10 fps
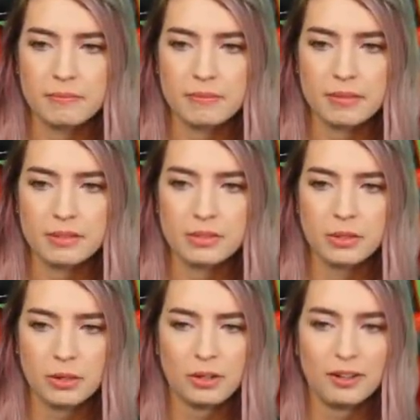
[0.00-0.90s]
Just
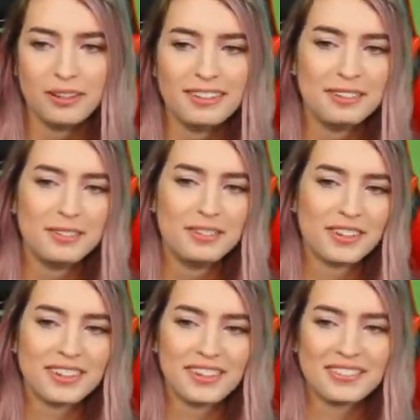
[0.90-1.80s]
go to
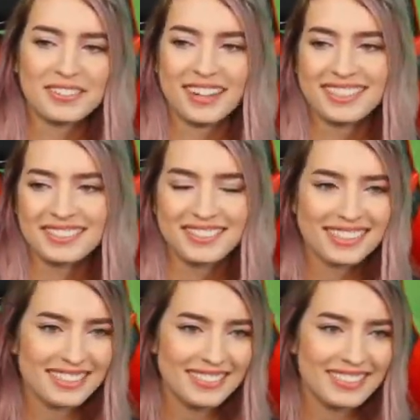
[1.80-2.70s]
Roger, what's
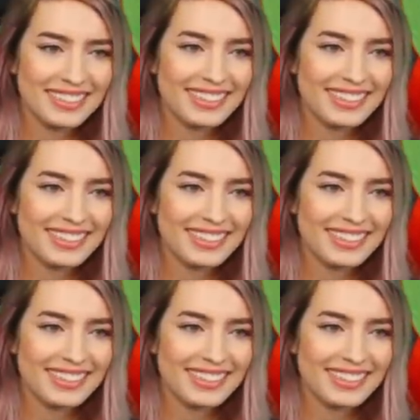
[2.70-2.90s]
your daughty?